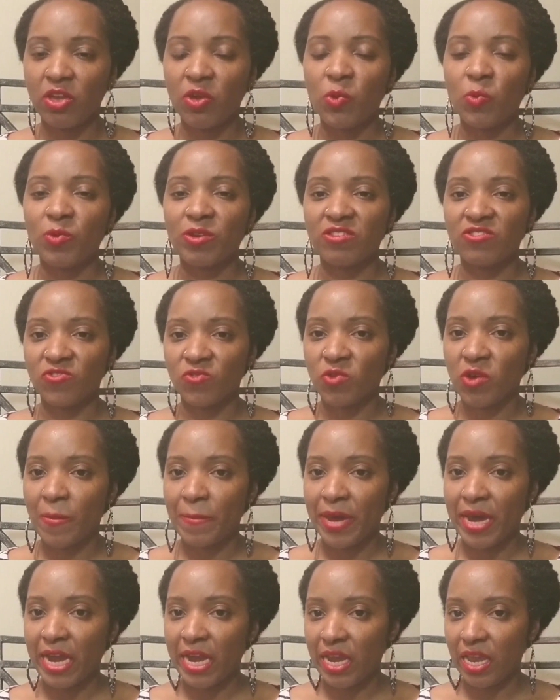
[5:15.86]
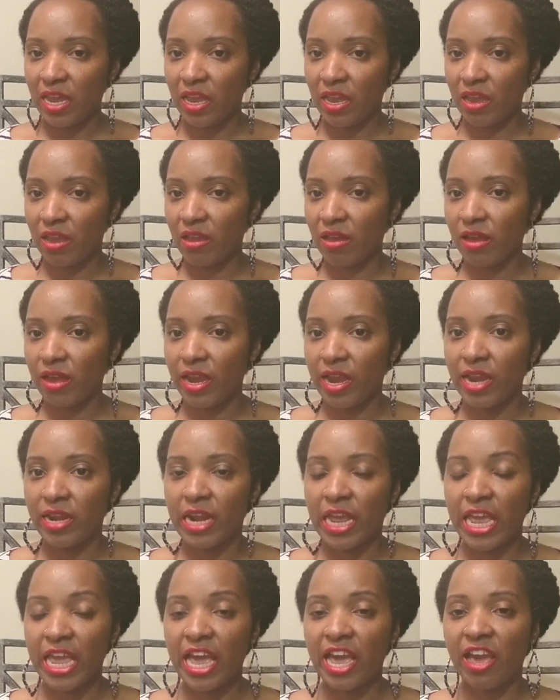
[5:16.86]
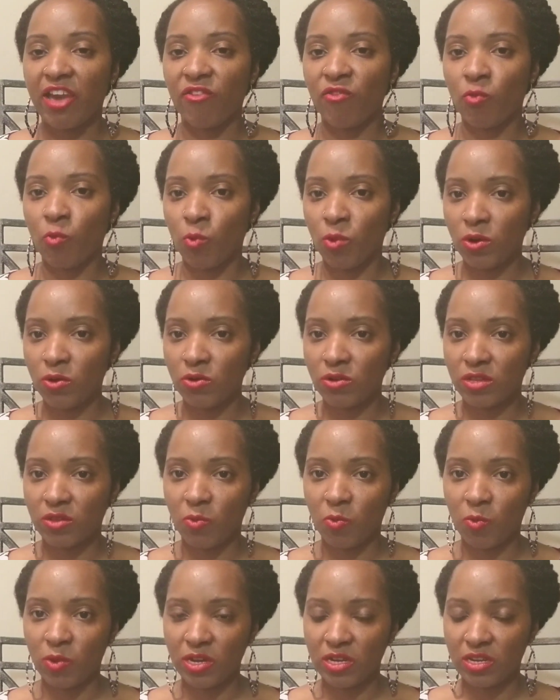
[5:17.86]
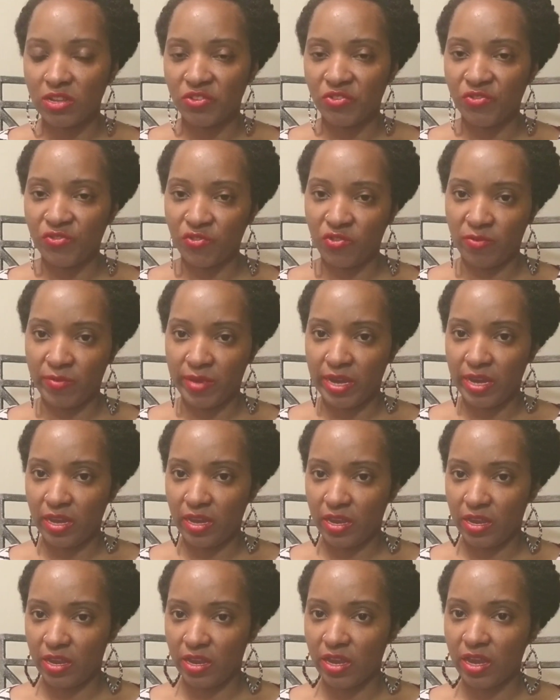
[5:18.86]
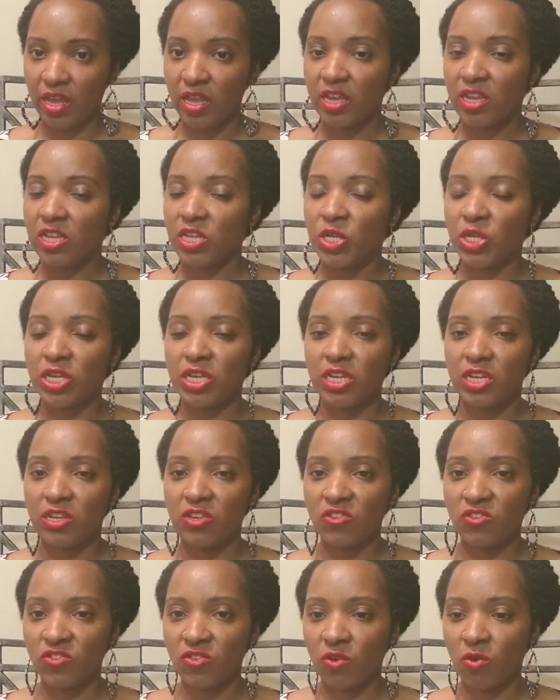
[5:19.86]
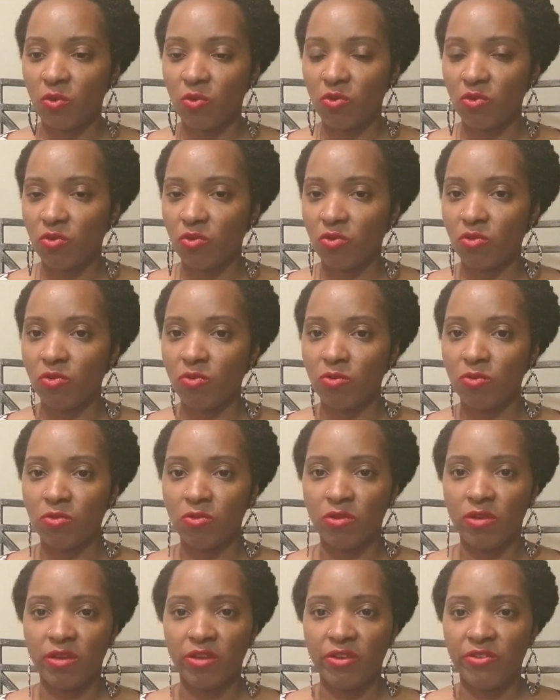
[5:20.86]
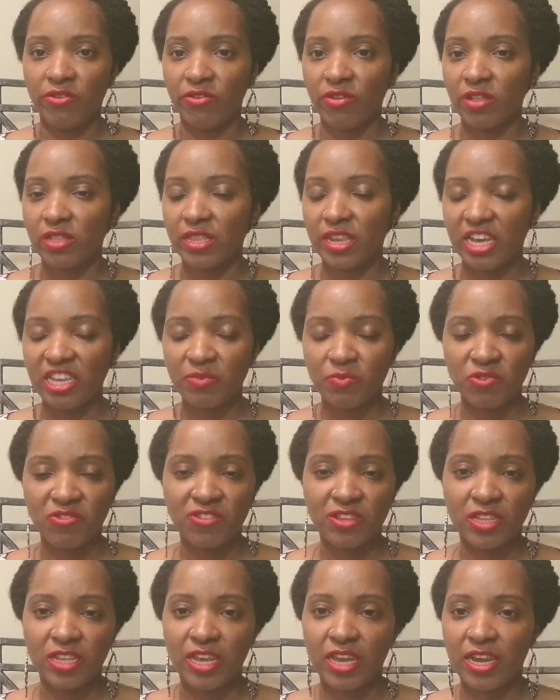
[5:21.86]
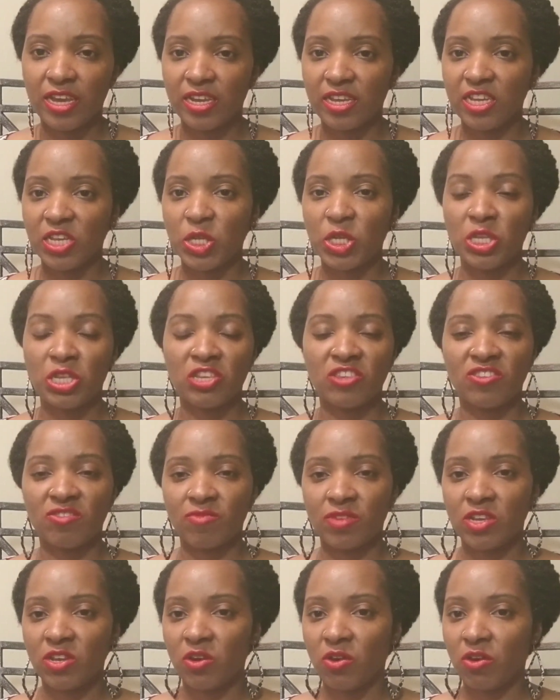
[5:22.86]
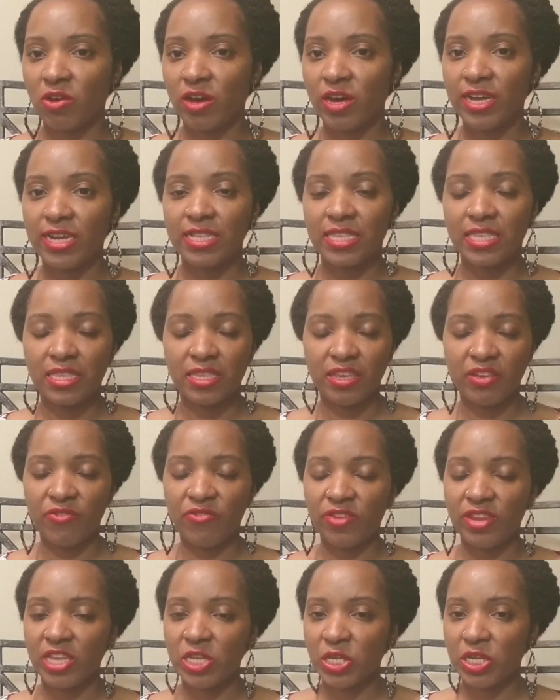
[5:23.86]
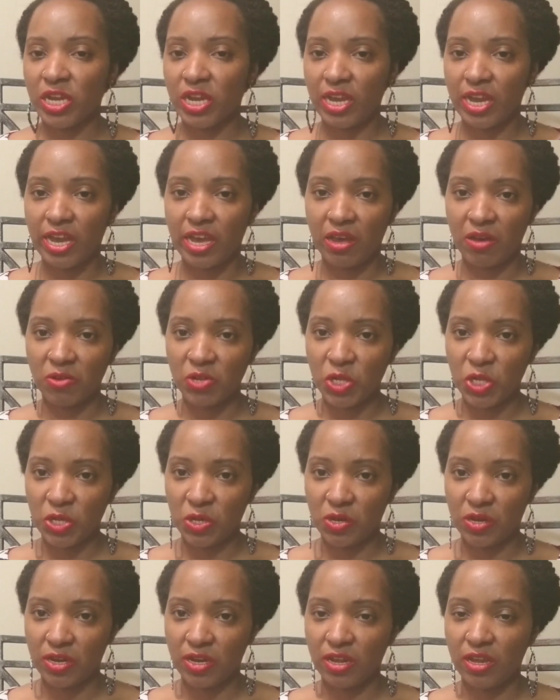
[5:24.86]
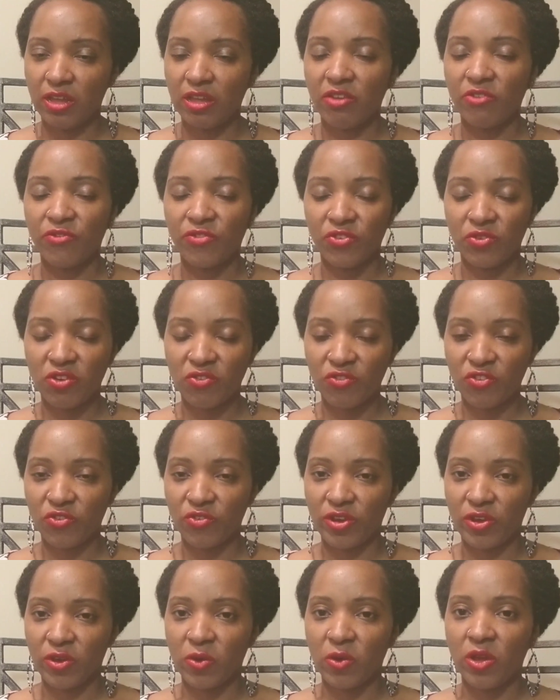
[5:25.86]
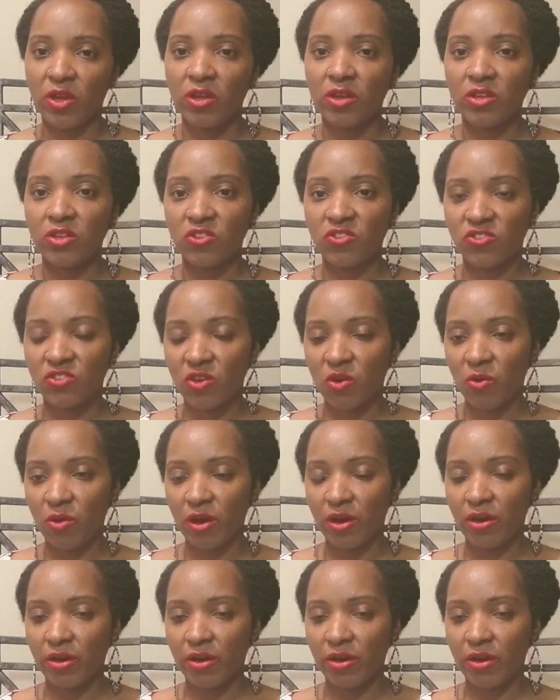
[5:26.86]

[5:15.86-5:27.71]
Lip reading: when doing my hair, and they have worked wonders for my hair. She is so cool, nice personality. She's a sweetheart. Definitely check her out, y'all. For real, for real. So